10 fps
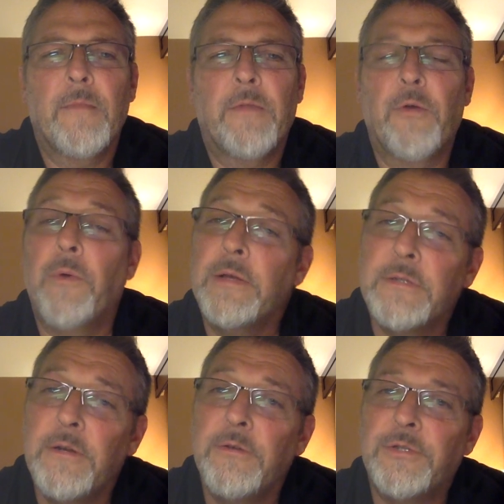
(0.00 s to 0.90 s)
The
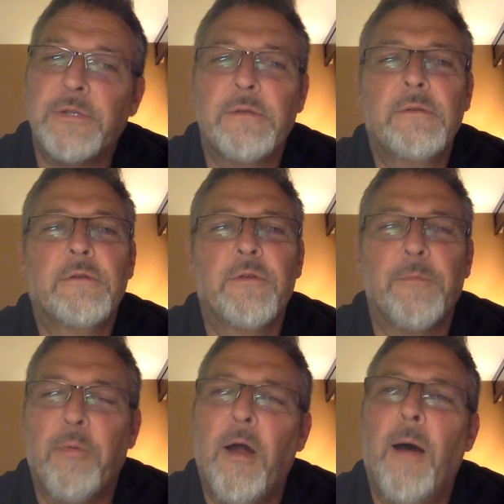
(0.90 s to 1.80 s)
resolution to the
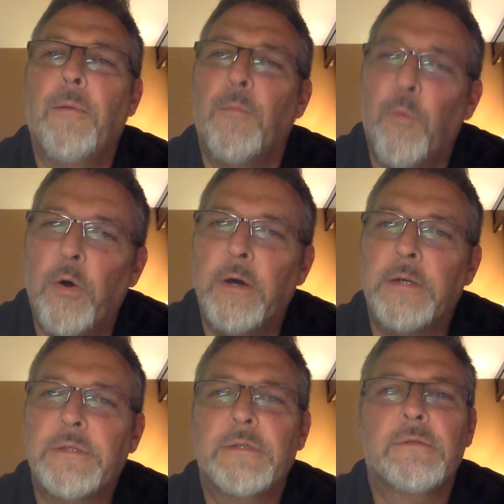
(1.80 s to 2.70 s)
problem
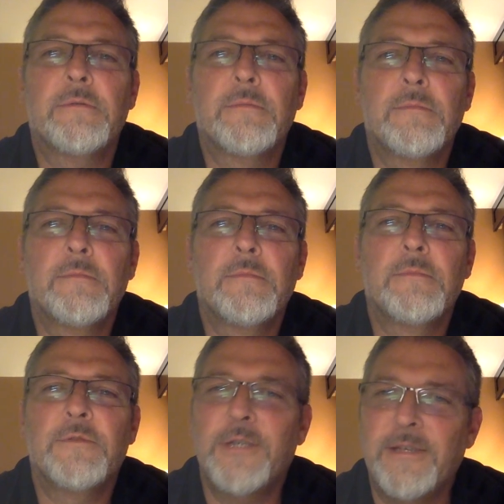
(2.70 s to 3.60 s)
was
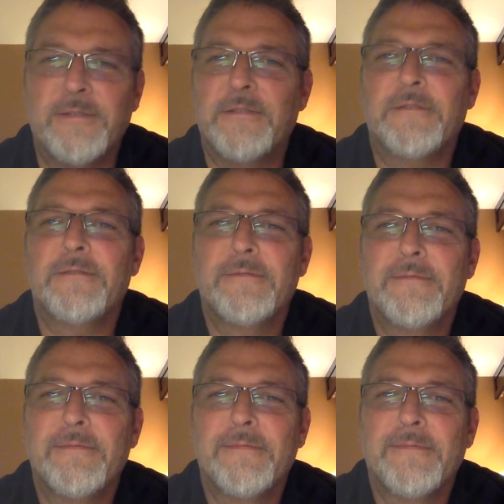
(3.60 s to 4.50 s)
Jesus.
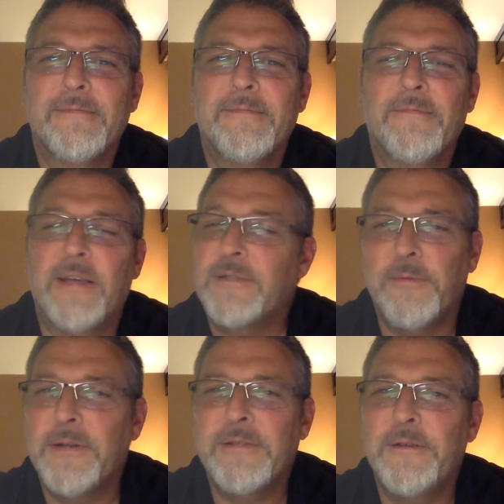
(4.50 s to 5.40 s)
That's the
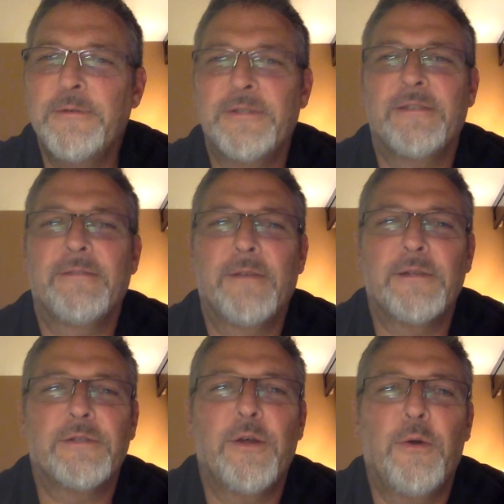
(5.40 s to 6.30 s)
resolution.
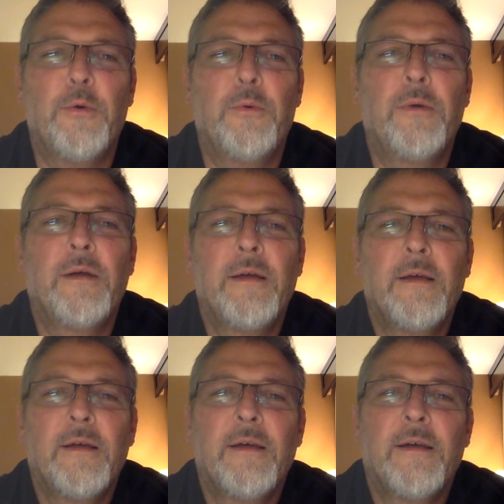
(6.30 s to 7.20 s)
There's no,
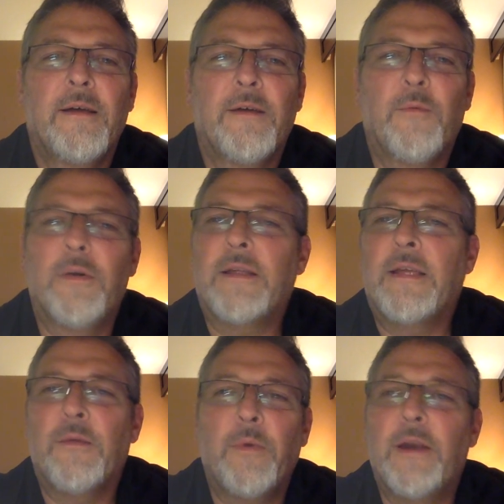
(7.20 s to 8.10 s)
what
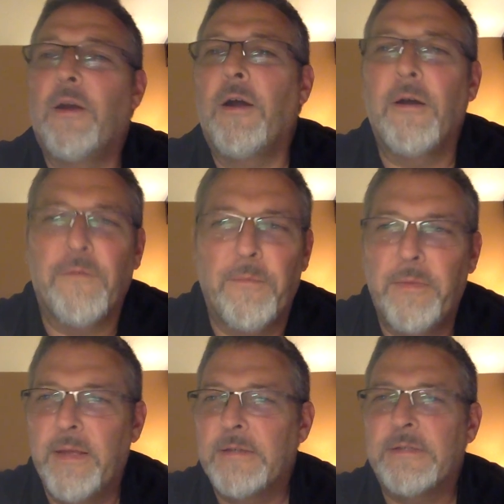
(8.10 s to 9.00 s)
can we learn from
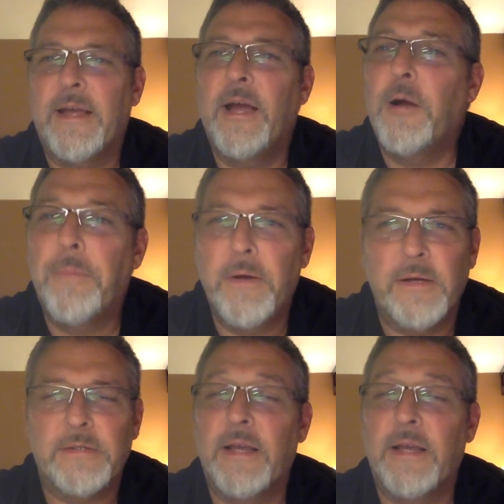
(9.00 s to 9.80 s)
this to help us?